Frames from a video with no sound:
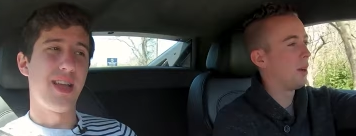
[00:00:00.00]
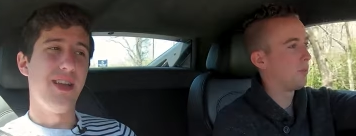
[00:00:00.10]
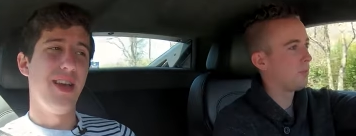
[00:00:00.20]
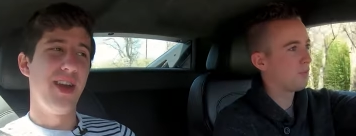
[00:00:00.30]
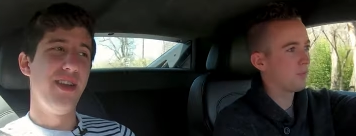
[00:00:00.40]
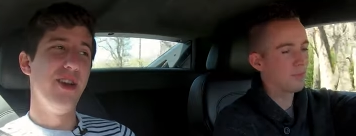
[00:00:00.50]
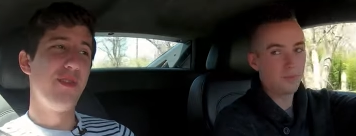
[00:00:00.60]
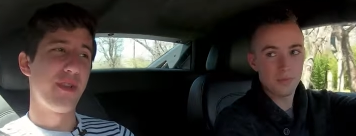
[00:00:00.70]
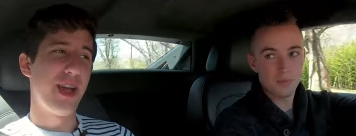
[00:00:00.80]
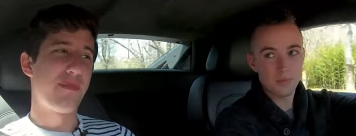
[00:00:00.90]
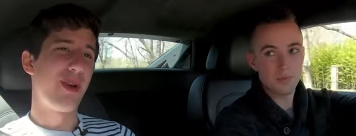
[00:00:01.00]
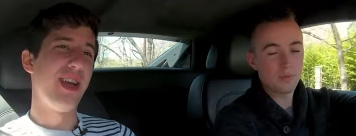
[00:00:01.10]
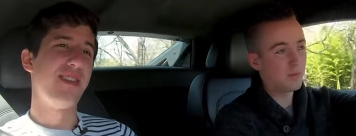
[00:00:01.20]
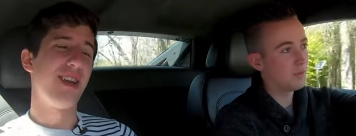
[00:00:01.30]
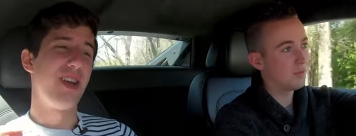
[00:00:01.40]
Speaker 1: I, I know for that
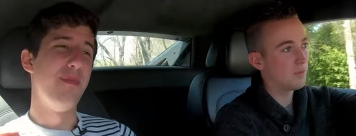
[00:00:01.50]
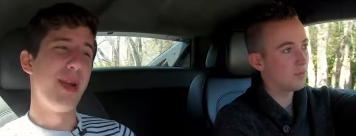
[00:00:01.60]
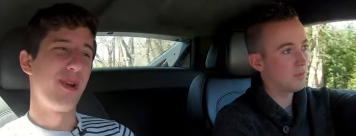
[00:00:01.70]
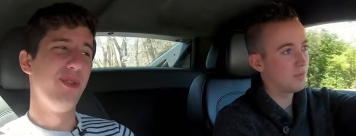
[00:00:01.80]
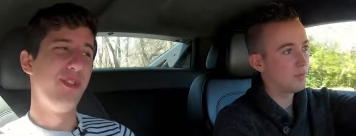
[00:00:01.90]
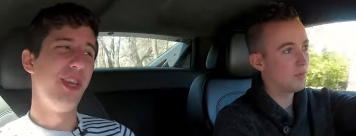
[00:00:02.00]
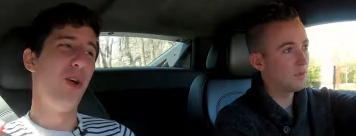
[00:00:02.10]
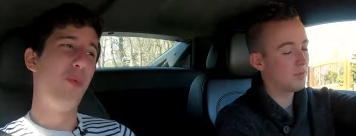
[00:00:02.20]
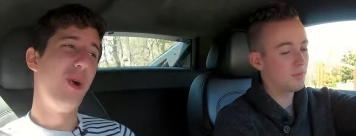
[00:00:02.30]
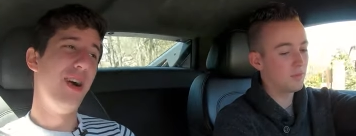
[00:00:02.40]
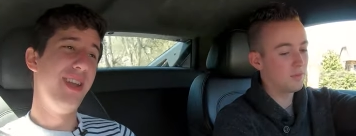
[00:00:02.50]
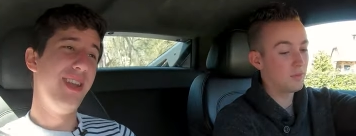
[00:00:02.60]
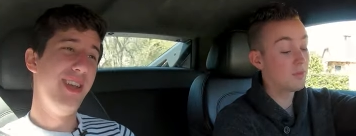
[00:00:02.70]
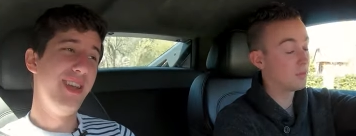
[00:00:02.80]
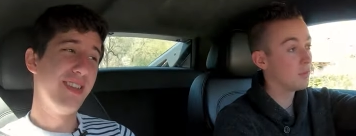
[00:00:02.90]
price, a Camaro Z L one
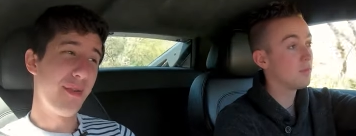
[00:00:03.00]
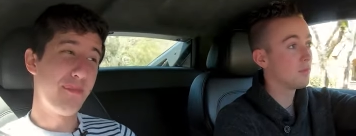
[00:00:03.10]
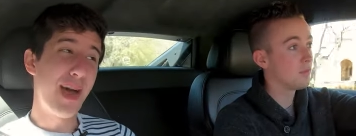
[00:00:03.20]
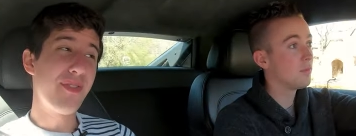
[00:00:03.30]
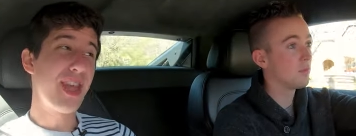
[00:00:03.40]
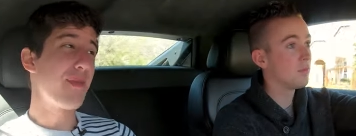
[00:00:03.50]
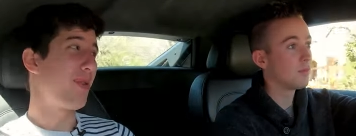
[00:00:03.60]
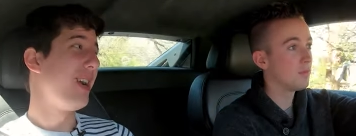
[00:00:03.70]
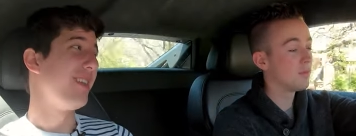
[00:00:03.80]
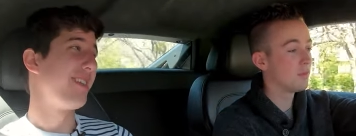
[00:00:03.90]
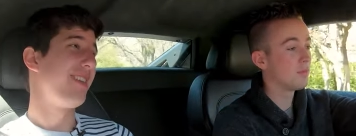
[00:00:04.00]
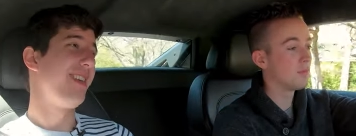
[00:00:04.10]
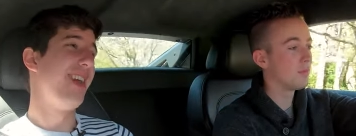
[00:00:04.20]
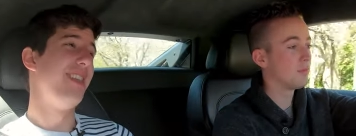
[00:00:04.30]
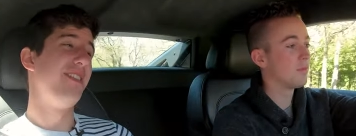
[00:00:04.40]
is about that price,
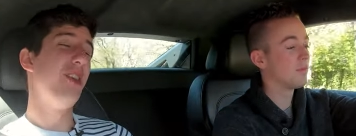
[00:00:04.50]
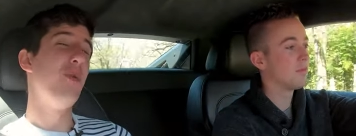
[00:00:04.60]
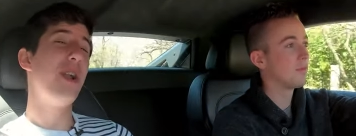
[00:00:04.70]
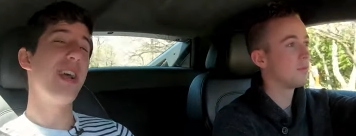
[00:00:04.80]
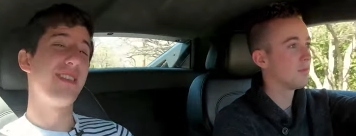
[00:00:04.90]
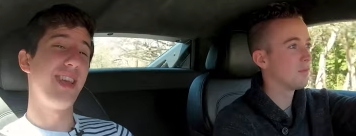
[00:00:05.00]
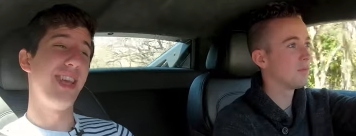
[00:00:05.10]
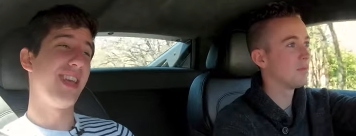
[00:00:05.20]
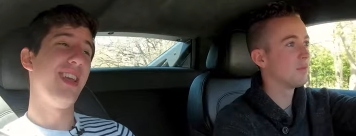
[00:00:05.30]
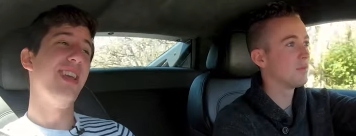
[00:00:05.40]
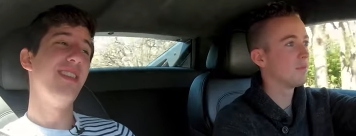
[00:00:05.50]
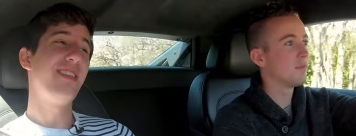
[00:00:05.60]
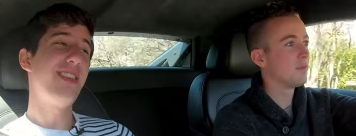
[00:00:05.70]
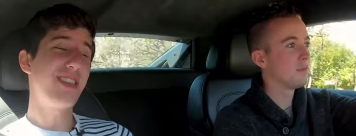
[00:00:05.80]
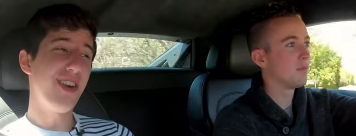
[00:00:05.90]
and the Z L one has like
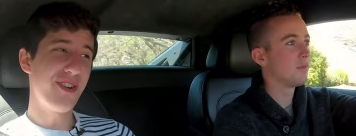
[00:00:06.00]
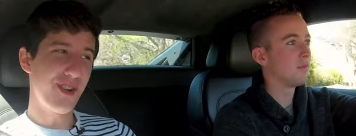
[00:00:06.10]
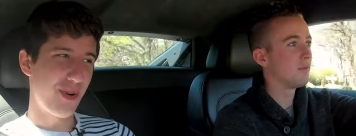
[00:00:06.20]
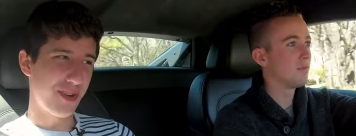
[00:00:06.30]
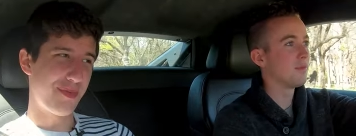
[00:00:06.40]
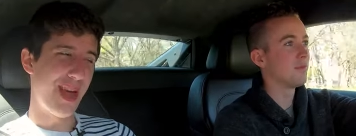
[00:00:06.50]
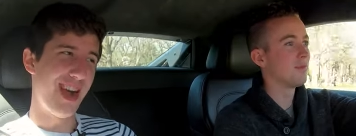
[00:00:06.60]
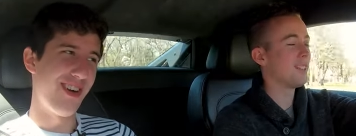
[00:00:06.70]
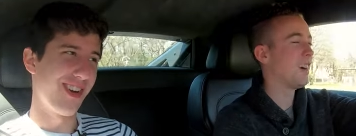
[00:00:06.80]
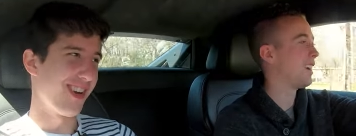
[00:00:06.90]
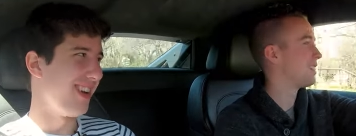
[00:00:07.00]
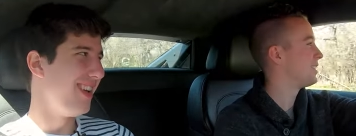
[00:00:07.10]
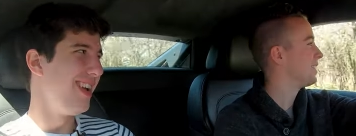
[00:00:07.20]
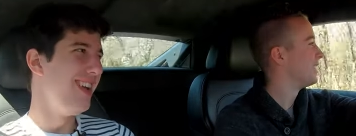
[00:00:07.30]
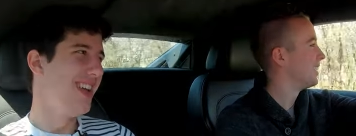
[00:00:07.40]
six hundred horsepower
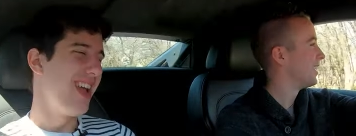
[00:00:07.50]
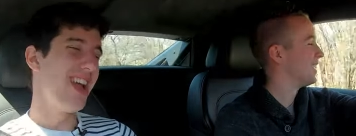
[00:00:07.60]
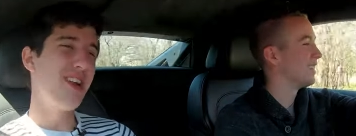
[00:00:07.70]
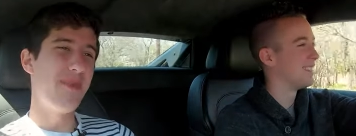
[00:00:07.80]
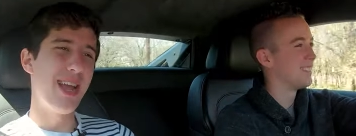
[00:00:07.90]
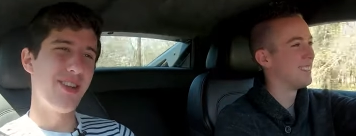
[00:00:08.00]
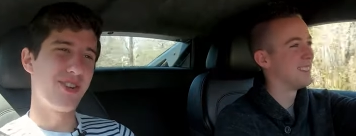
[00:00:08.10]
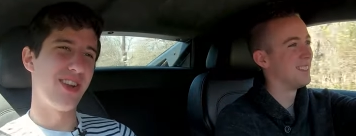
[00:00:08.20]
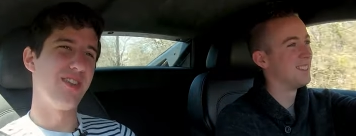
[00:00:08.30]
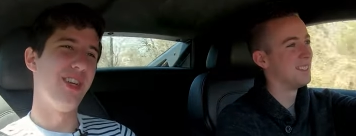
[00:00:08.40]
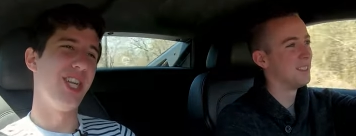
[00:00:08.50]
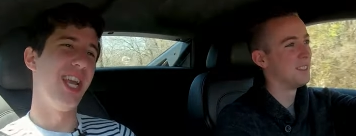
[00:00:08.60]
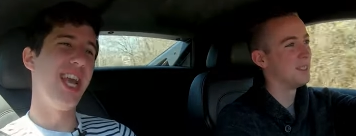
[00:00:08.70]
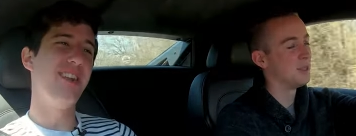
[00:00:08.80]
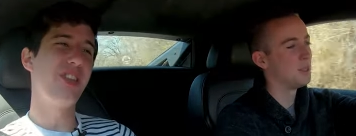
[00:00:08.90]
and a manual transmission
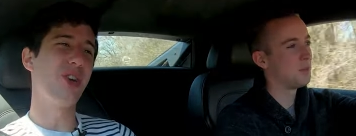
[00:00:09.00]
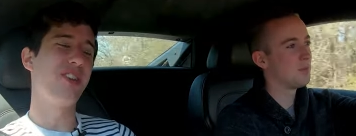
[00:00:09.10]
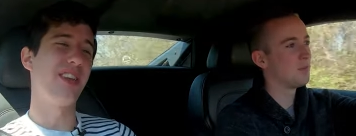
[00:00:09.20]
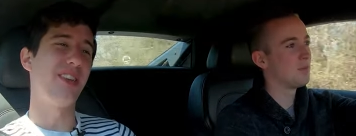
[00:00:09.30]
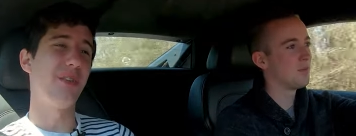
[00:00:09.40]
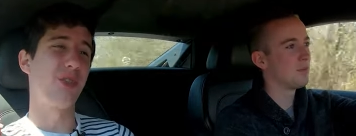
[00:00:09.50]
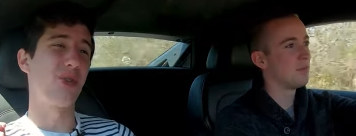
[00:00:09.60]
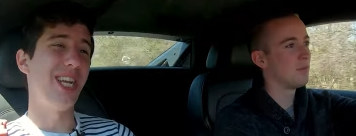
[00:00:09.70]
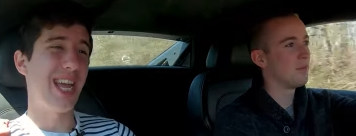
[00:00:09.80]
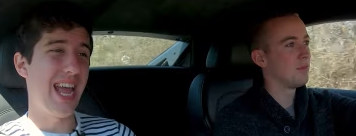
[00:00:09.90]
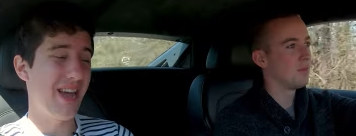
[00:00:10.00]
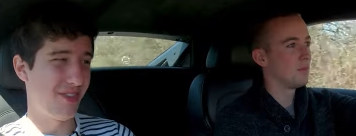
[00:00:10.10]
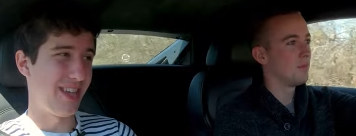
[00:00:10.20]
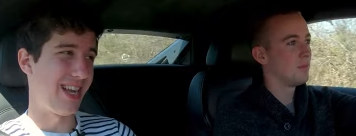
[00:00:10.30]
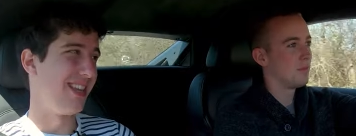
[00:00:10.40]
and a zero to sixty of three and a half
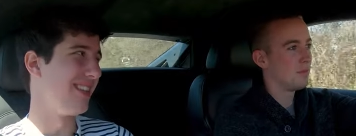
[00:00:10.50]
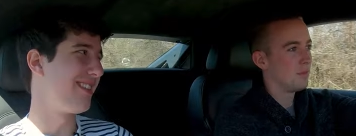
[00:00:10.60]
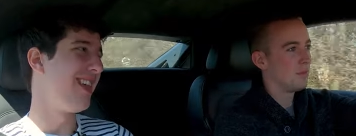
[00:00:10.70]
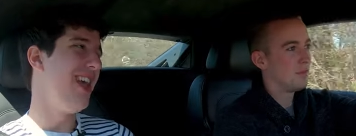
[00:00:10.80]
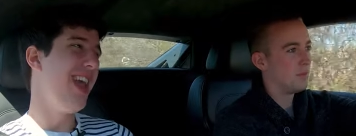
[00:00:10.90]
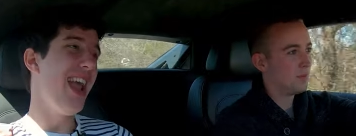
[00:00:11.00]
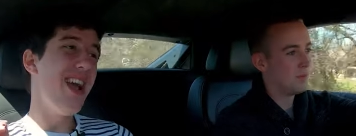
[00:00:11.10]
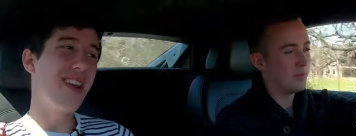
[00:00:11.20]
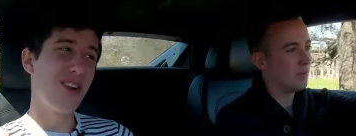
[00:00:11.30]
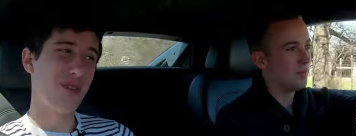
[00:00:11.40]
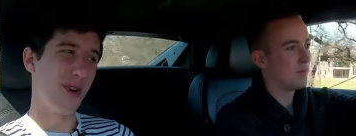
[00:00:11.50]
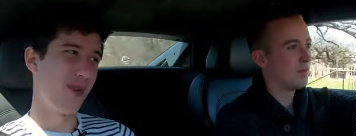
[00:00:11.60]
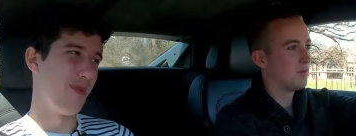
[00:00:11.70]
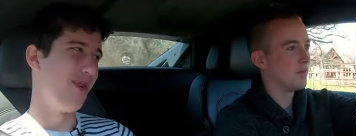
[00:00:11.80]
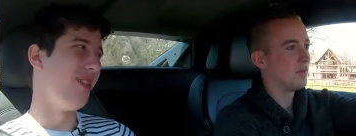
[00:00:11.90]
seconds and a
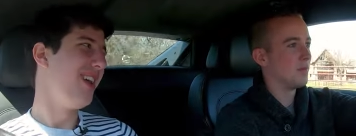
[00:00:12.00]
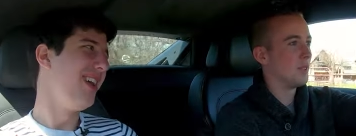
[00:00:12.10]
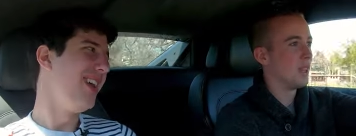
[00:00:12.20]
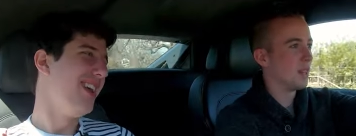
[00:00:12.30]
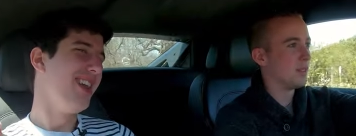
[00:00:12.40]
convertible. Yeah.